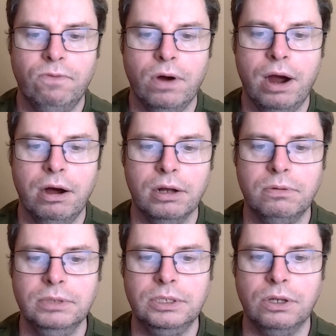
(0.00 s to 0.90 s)
for
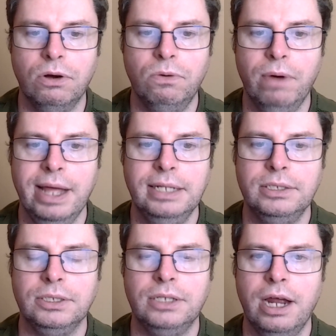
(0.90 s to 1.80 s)
Harlequins to go away
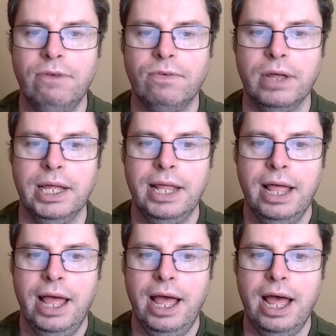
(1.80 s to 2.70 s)
to South Africa
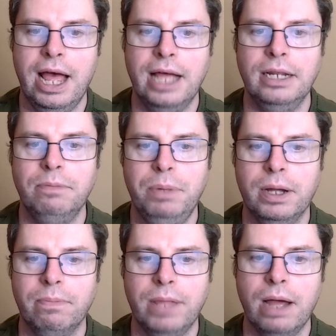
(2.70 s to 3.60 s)
and
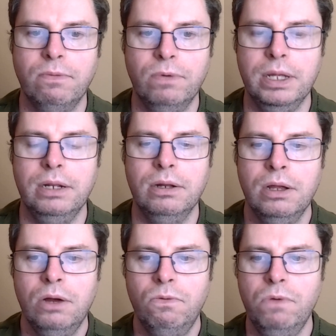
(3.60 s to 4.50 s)
pick up that
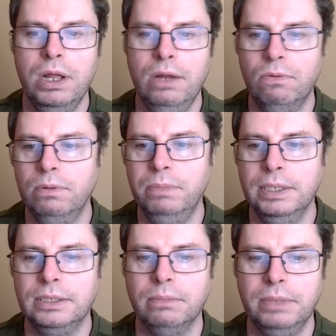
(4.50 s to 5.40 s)
win really would
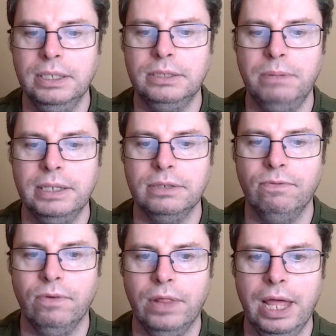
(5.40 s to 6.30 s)
be something
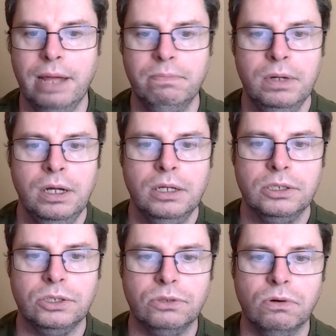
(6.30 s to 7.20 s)
special for them.
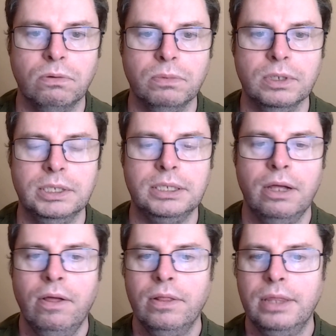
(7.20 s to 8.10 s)

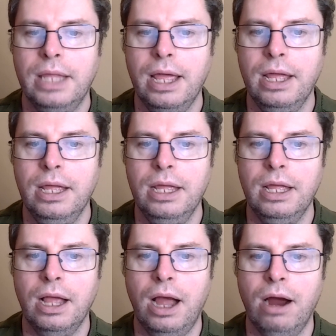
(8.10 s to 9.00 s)
Stormers,
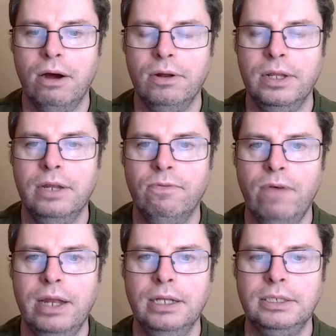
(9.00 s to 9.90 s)
they are the
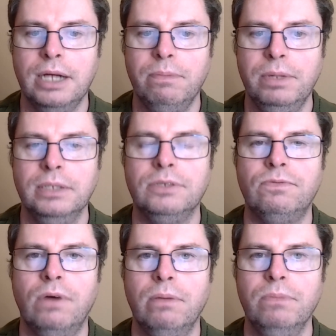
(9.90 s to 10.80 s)
defending champions
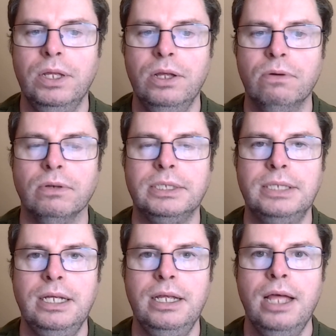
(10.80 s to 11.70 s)
from the
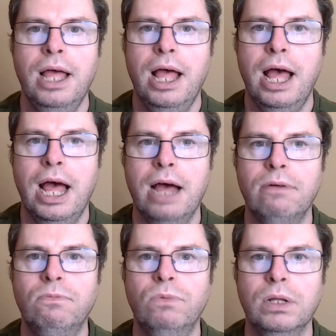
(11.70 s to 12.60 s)
URC
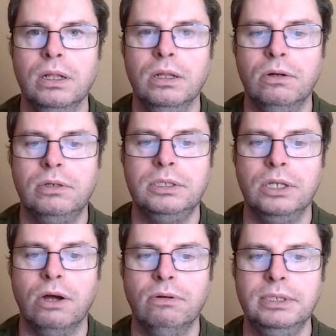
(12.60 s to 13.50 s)
and will look
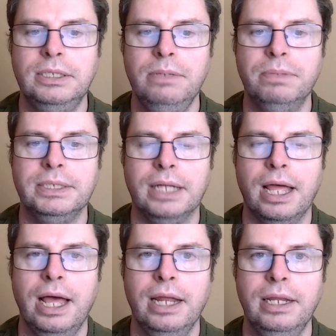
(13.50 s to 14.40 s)
to go as deep as
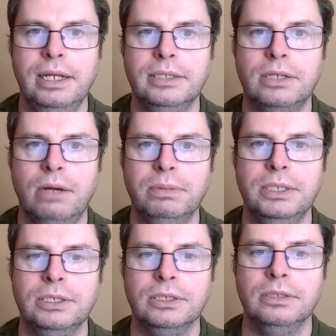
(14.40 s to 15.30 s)
they can in this
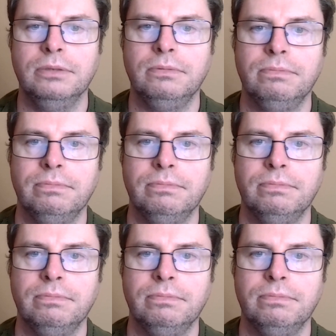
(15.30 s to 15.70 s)
competition.